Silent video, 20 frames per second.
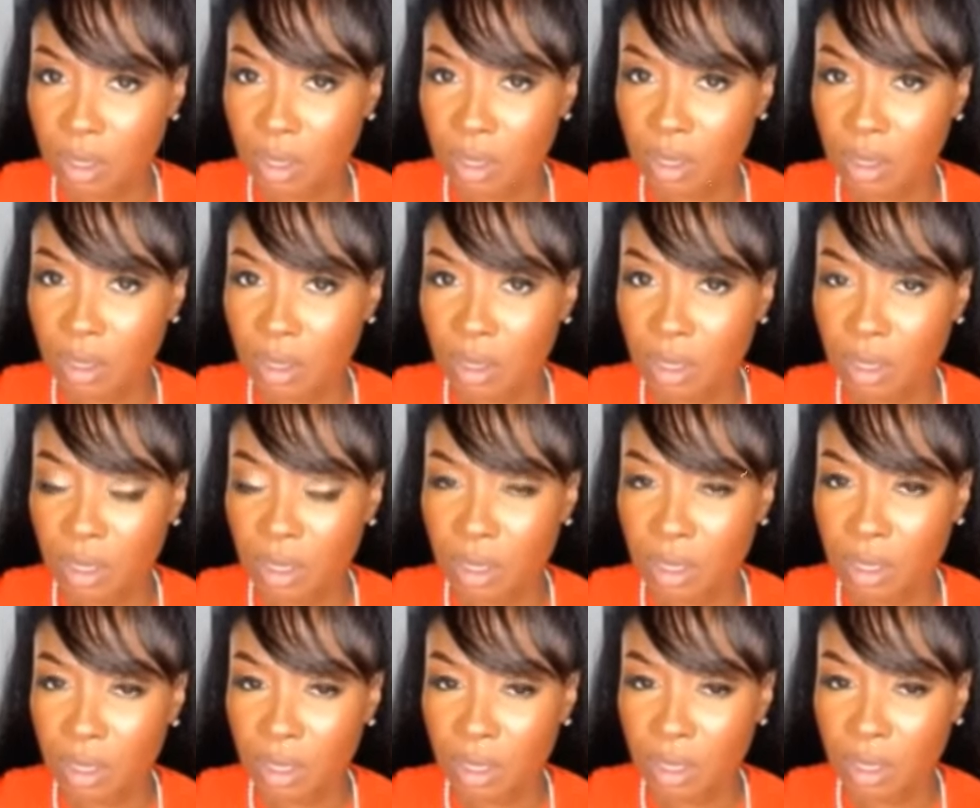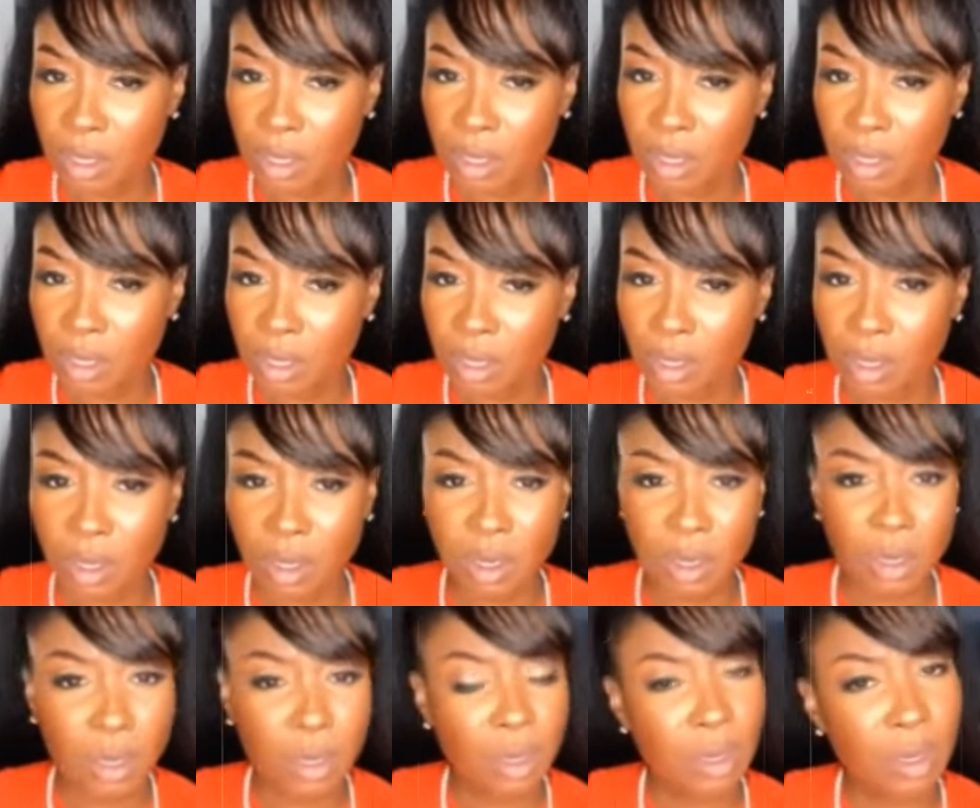
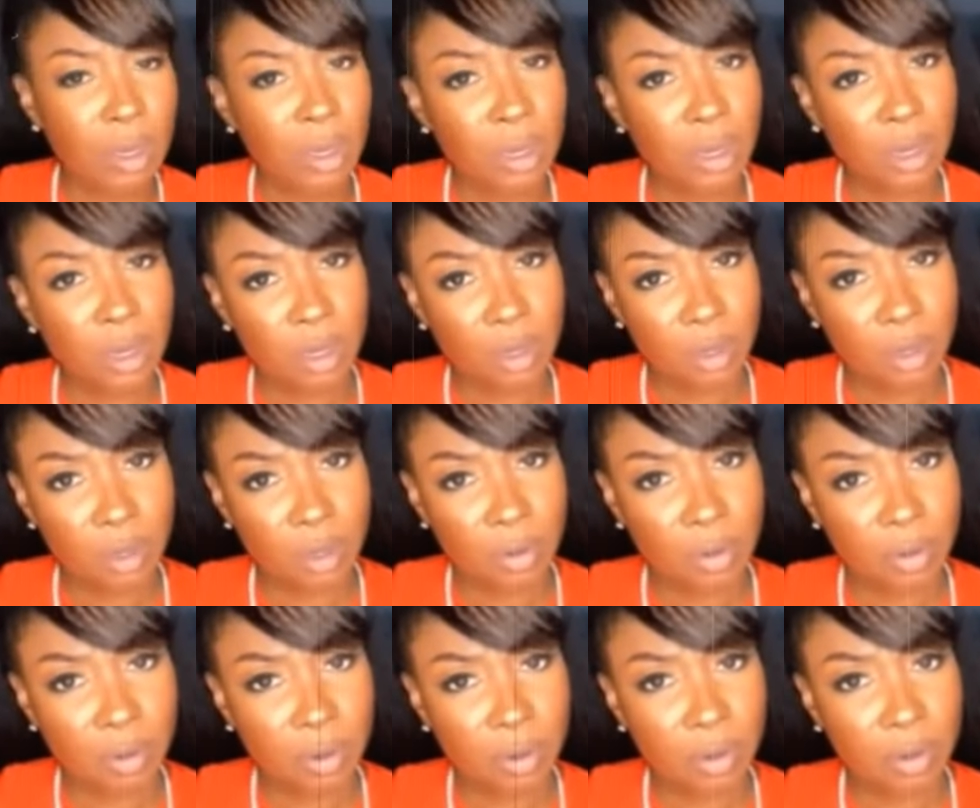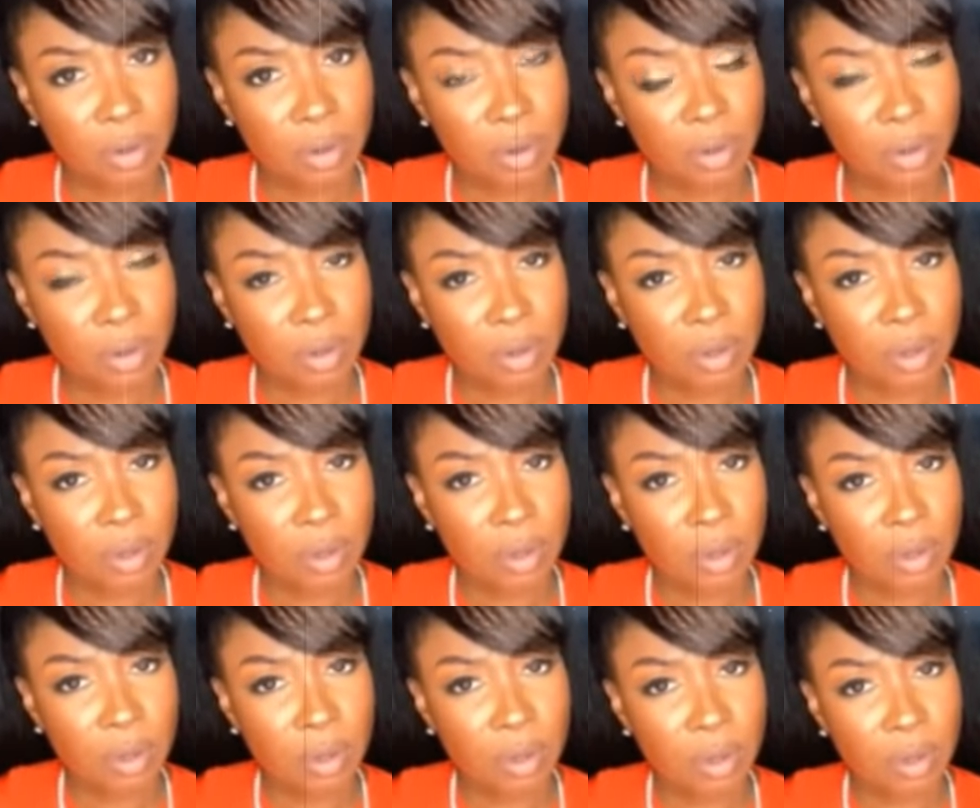
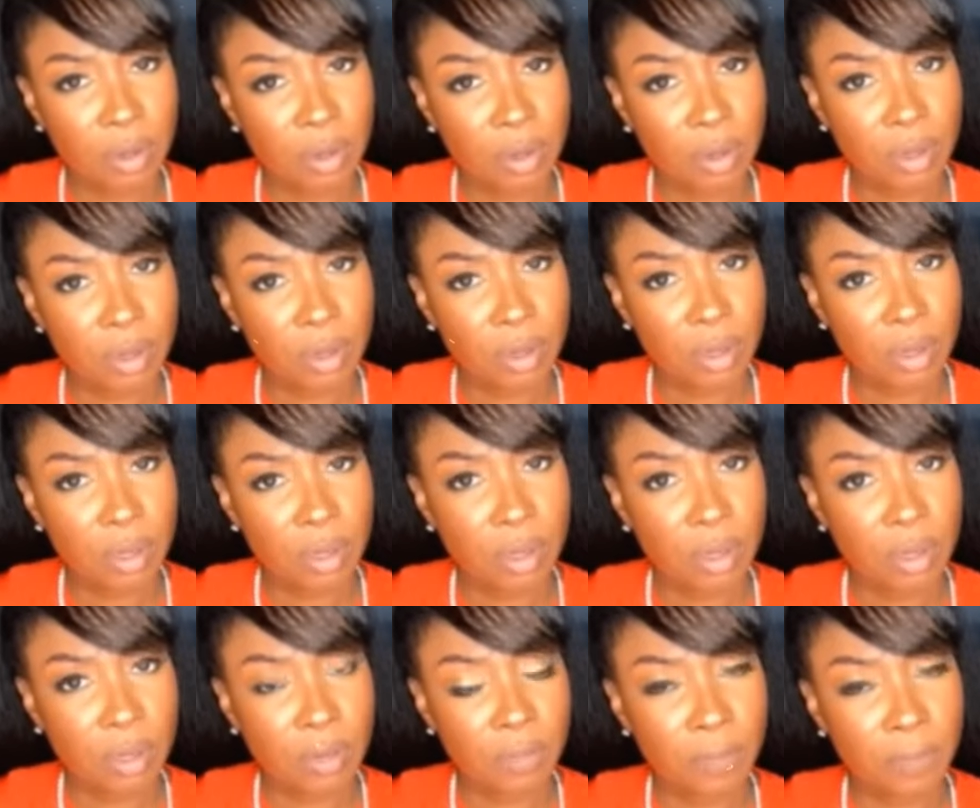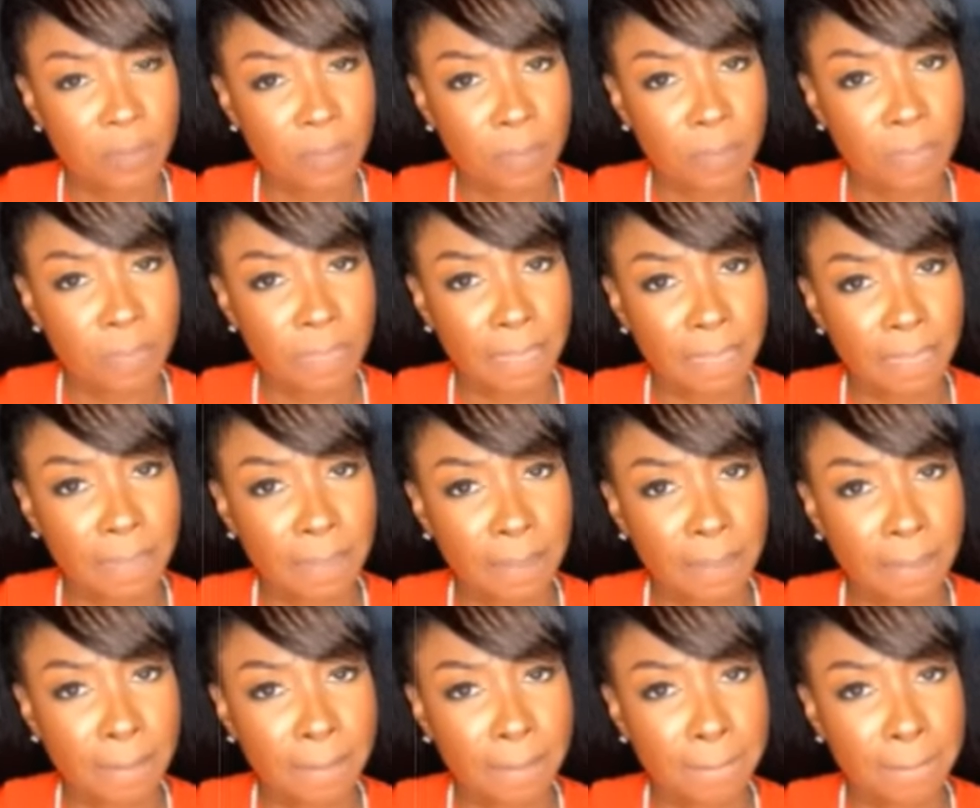
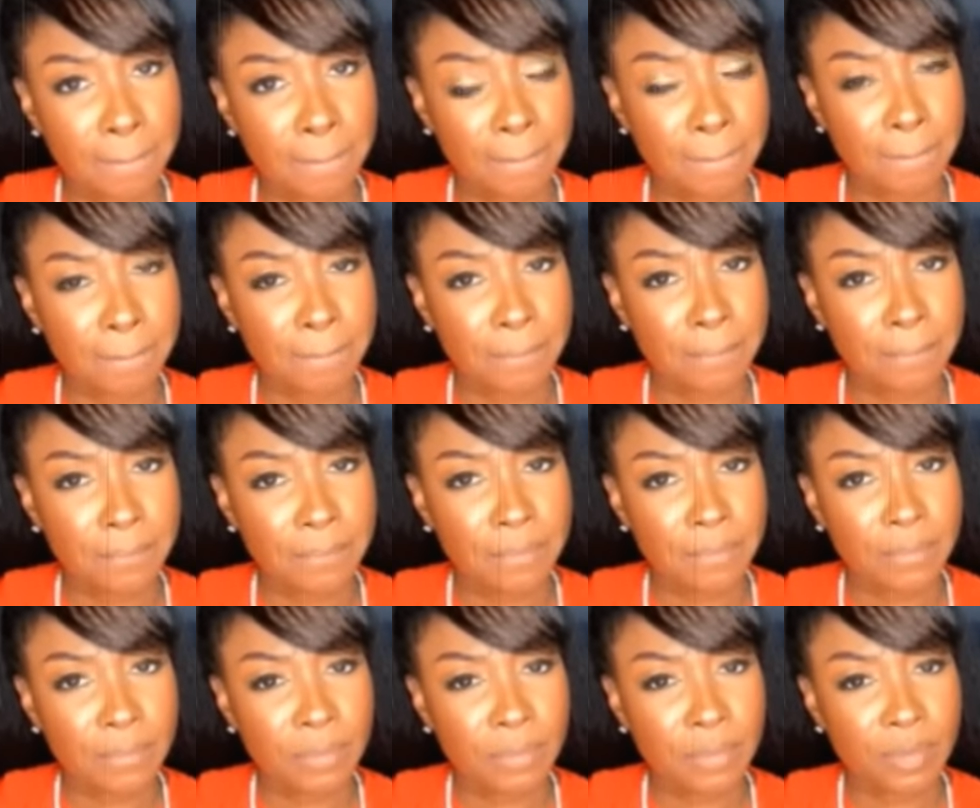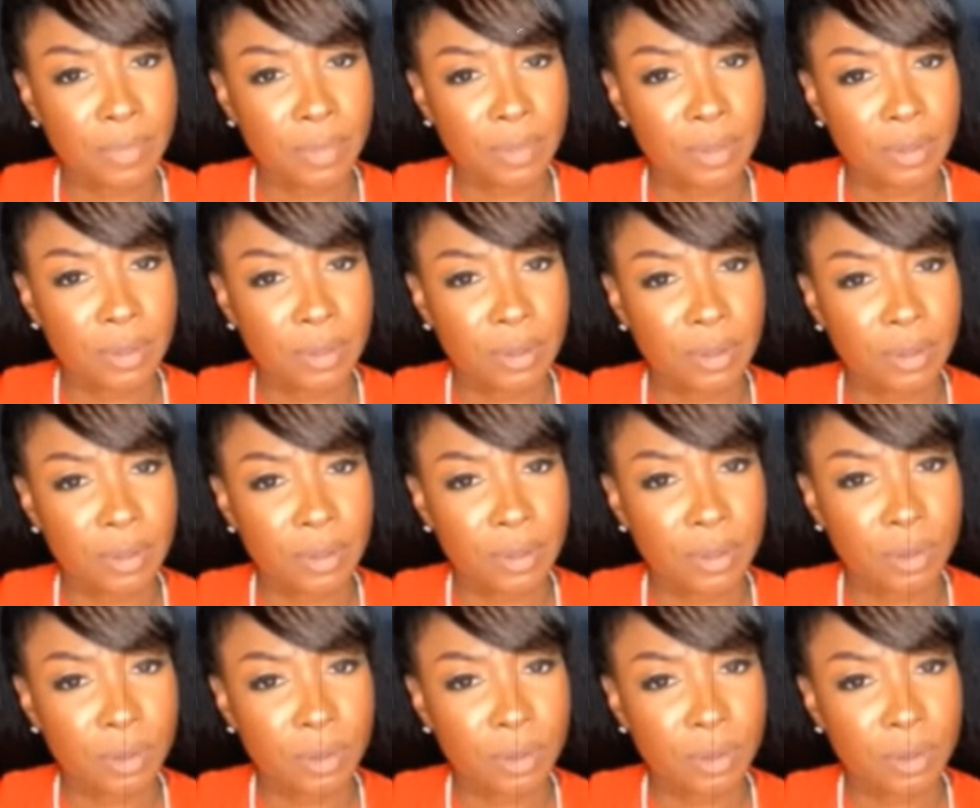This person isn't speaking.